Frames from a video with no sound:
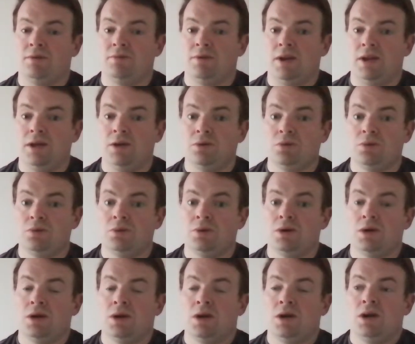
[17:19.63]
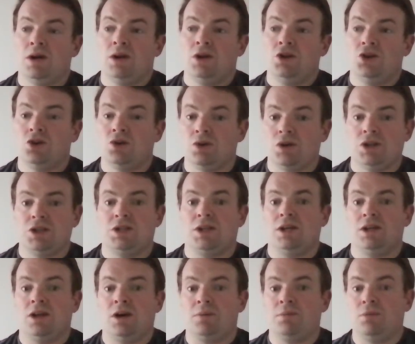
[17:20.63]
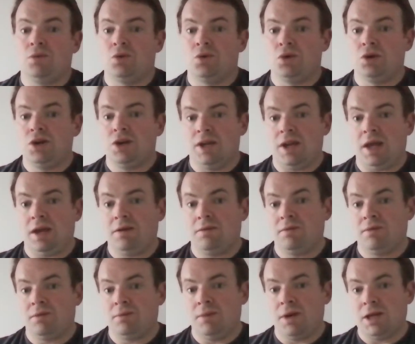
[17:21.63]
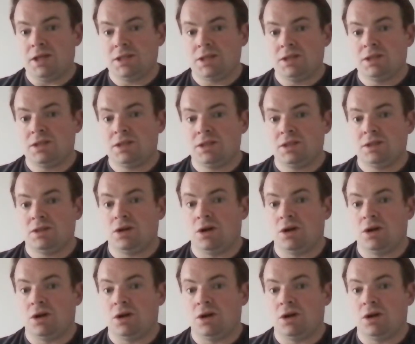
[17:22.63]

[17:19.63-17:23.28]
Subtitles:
video, you're going to see a lot more unique formations